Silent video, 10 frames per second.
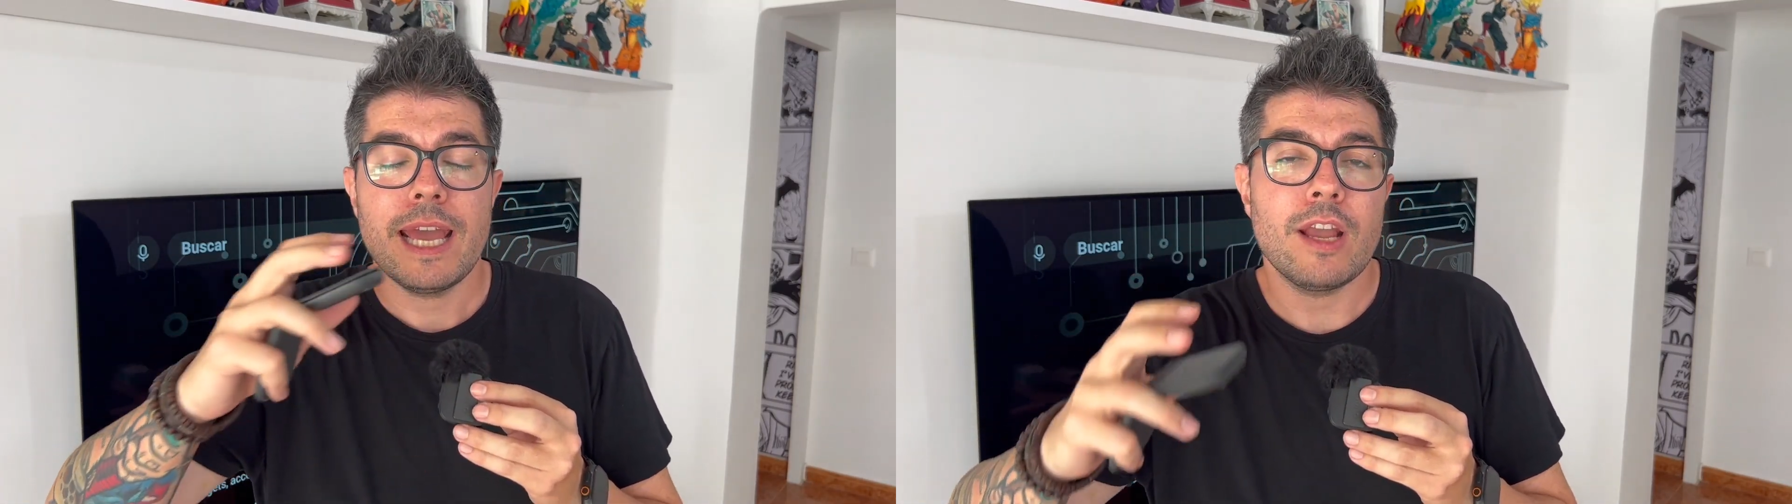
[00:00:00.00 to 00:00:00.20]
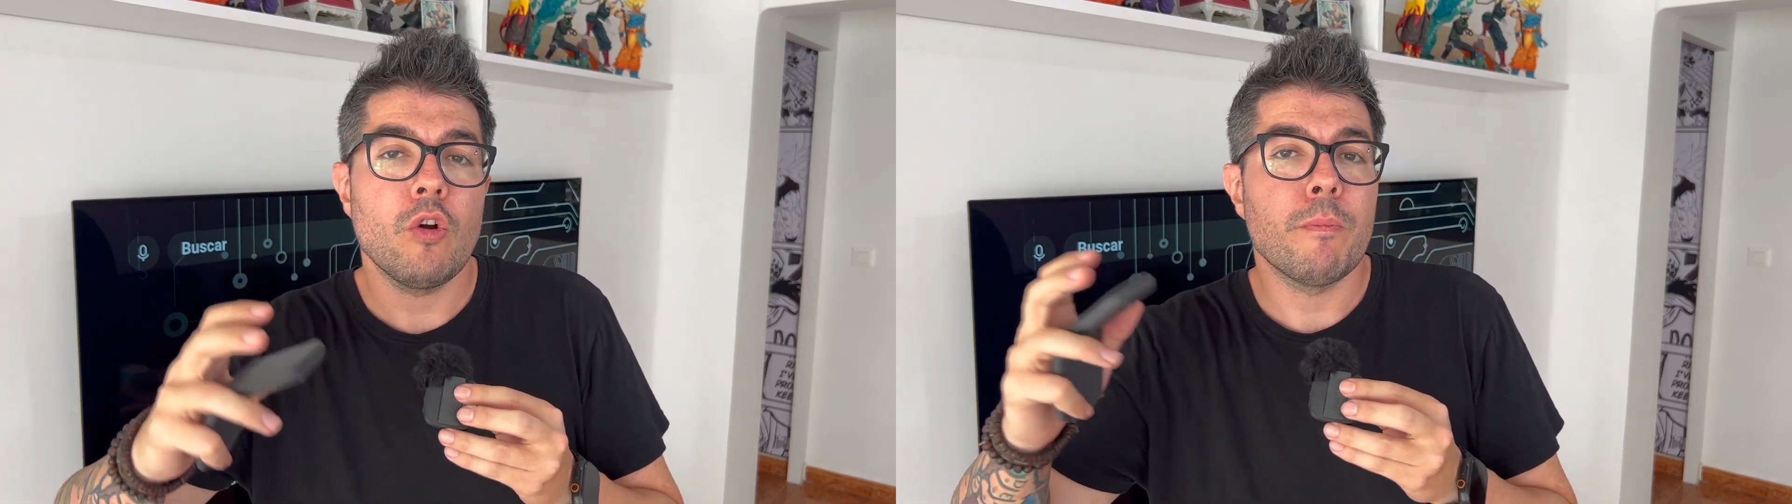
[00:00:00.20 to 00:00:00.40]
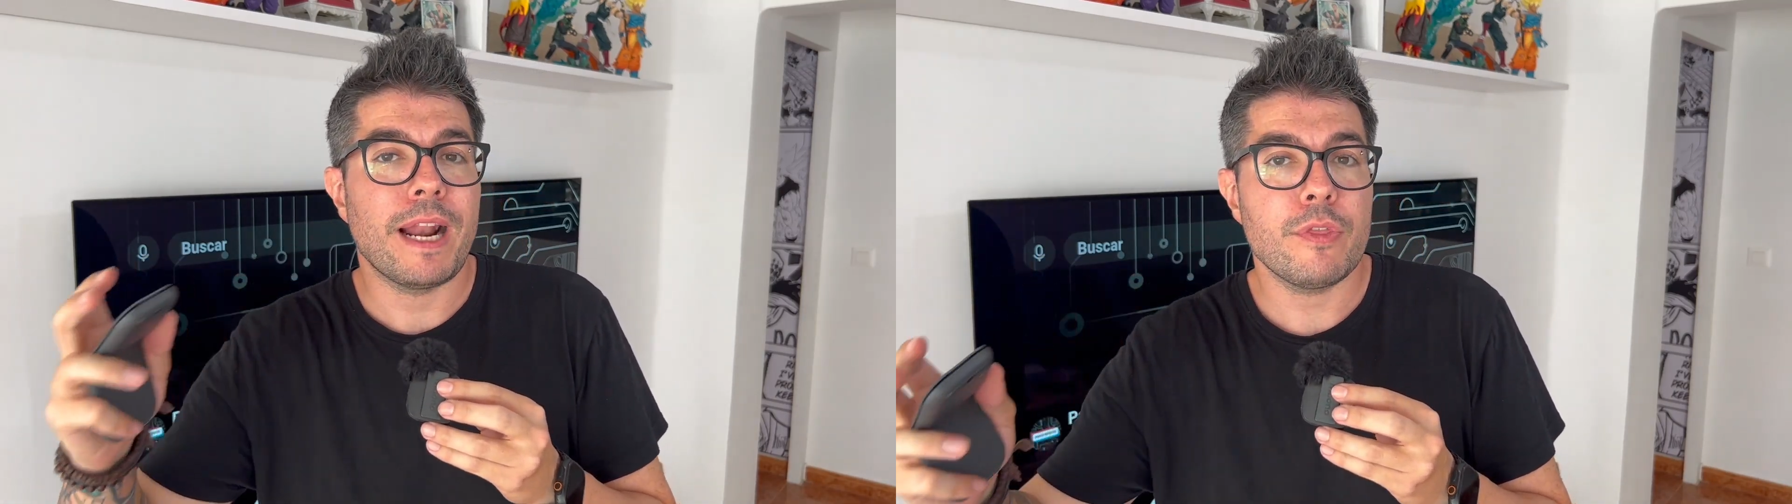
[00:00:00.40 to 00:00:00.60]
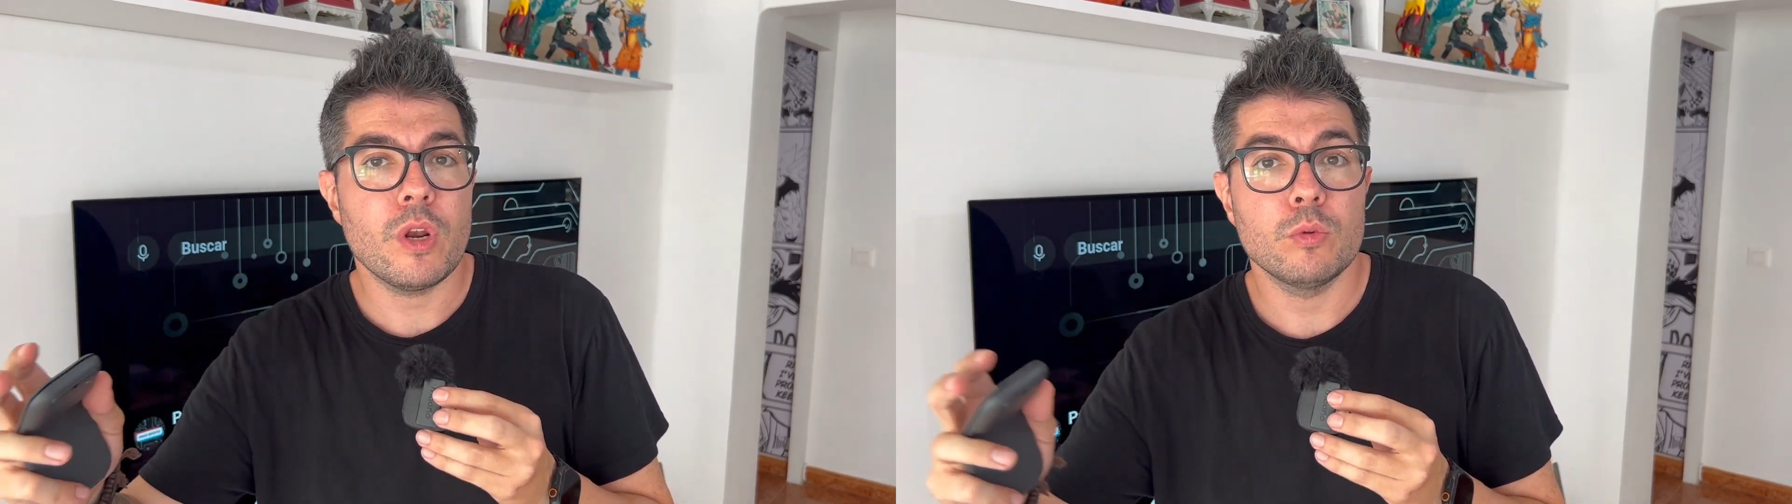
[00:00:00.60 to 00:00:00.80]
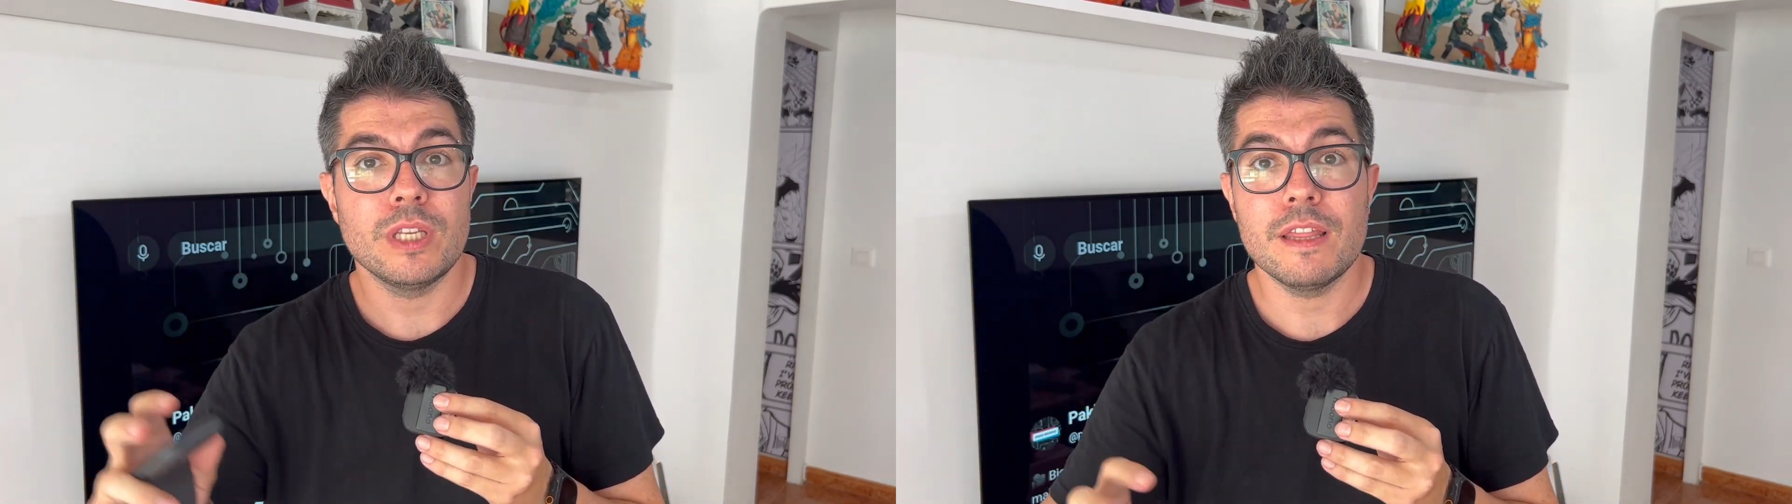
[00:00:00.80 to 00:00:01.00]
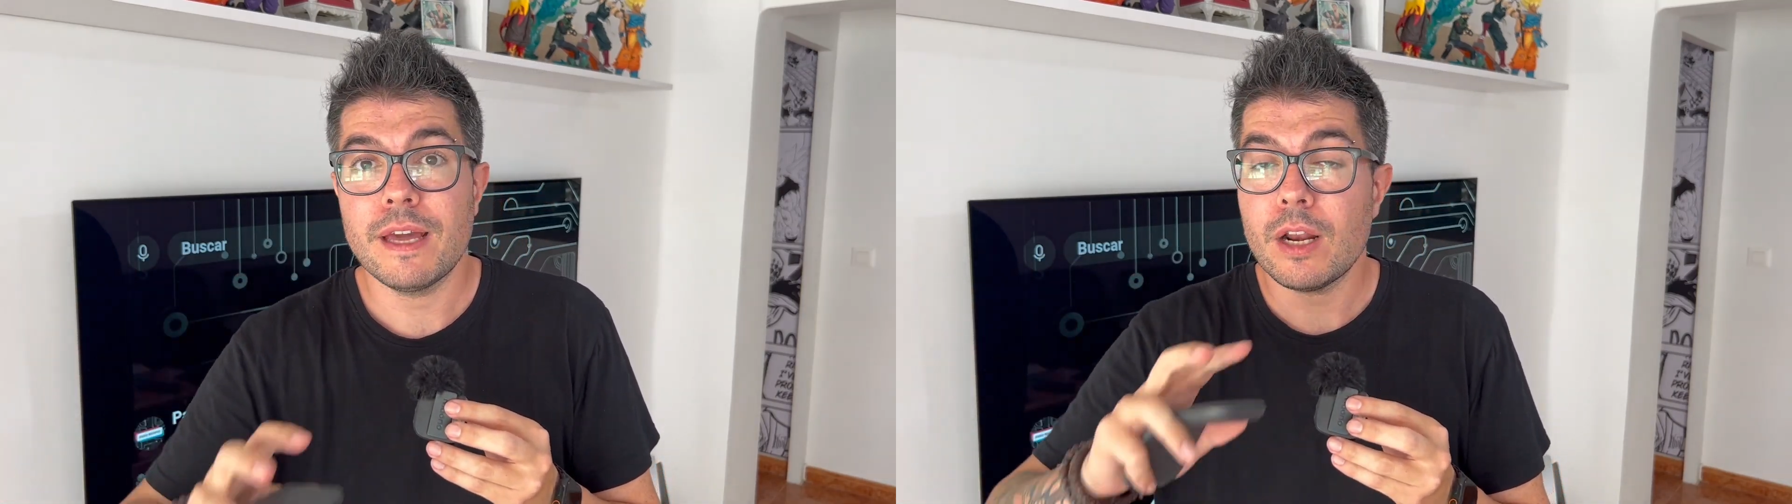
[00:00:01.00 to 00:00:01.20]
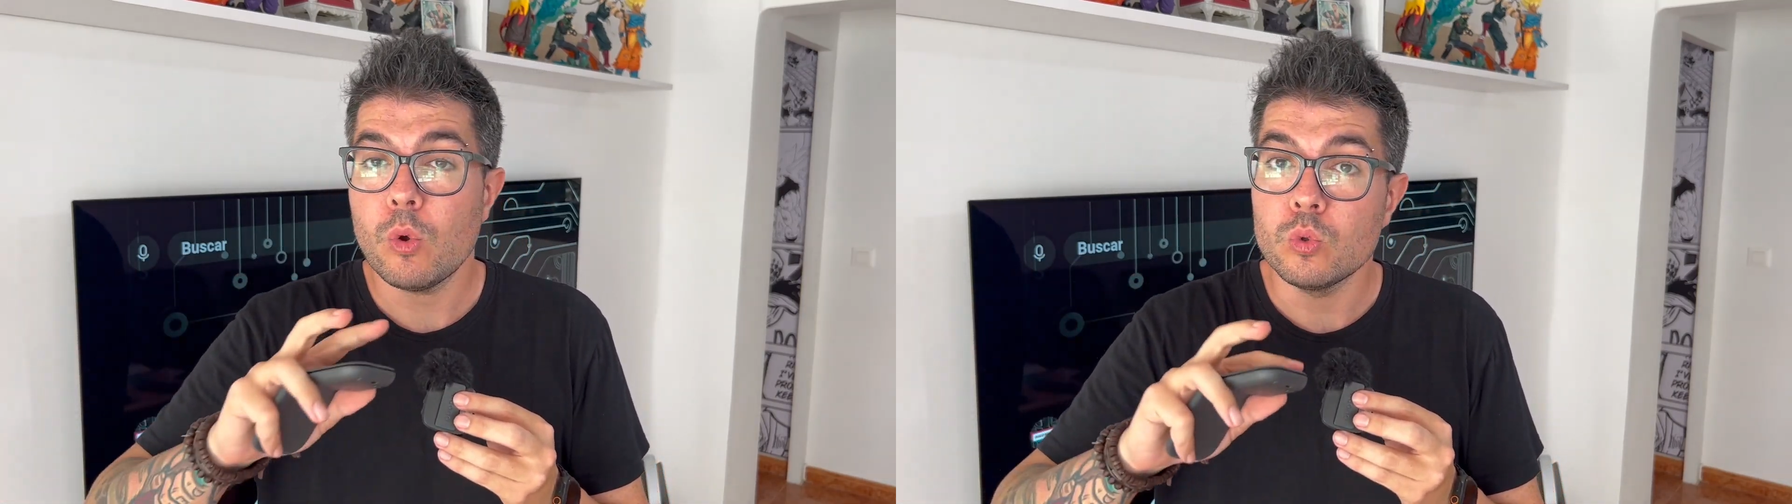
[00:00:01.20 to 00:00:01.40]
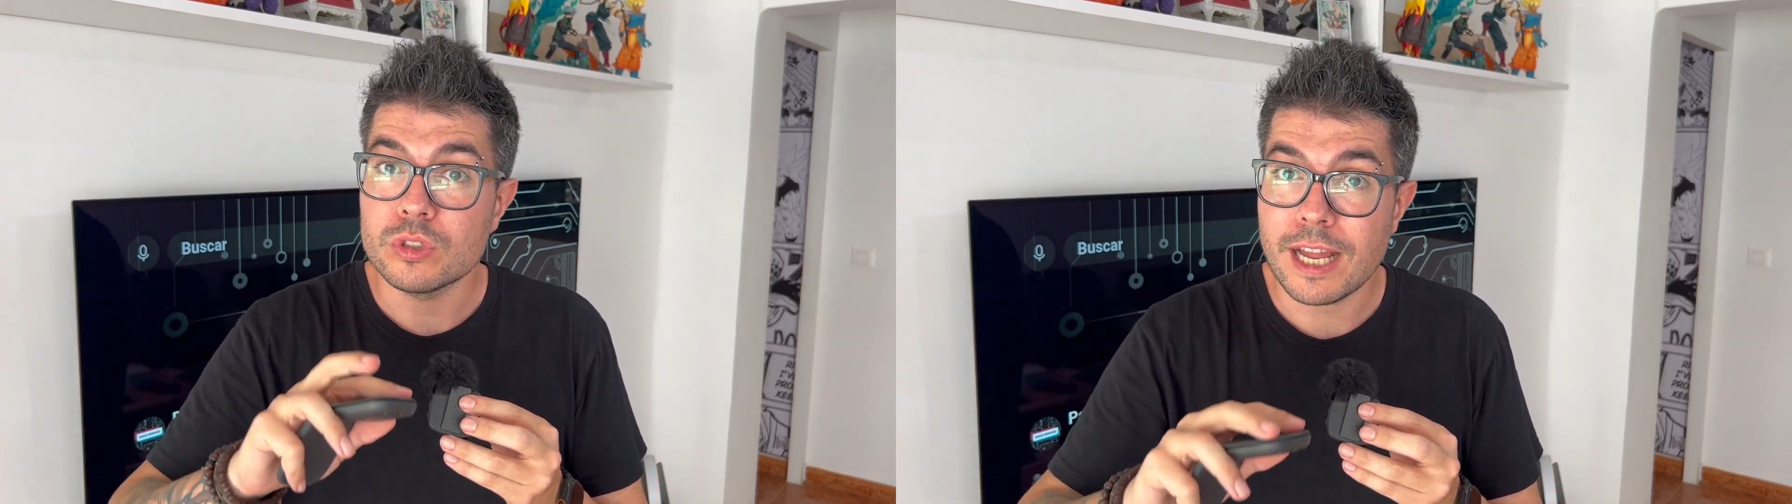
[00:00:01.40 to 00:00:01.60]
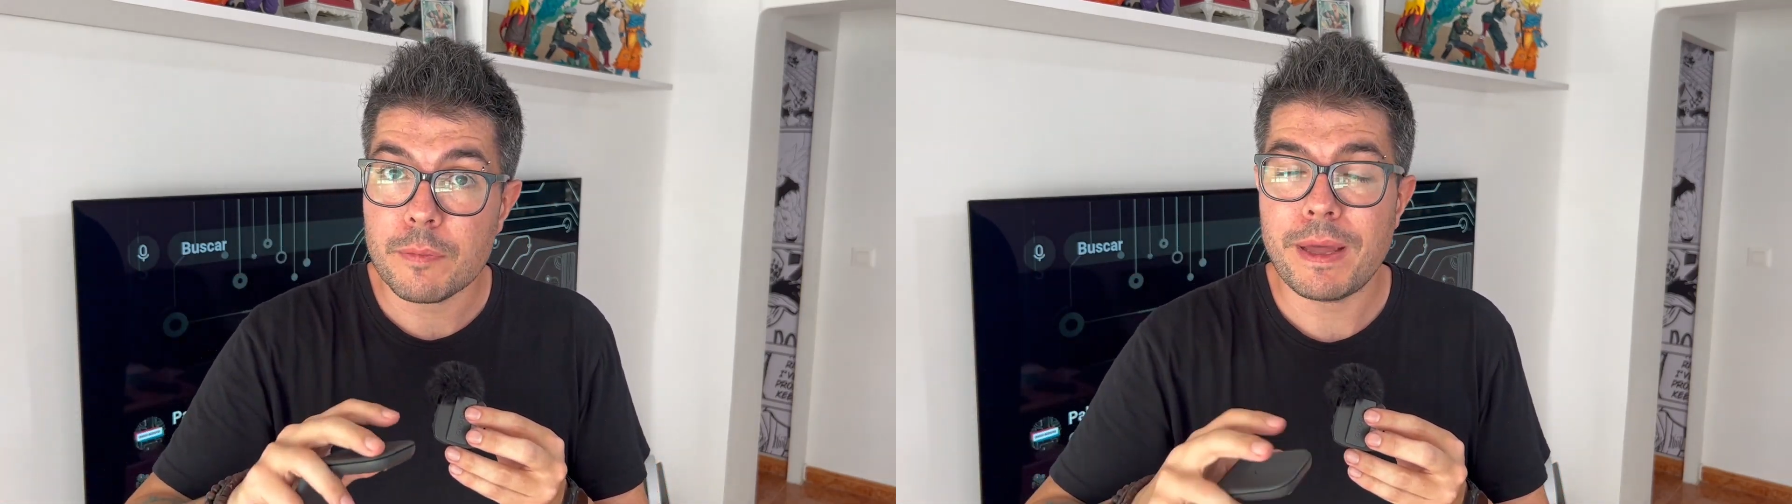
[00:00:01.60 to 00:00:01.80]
to using a laptop trackpad,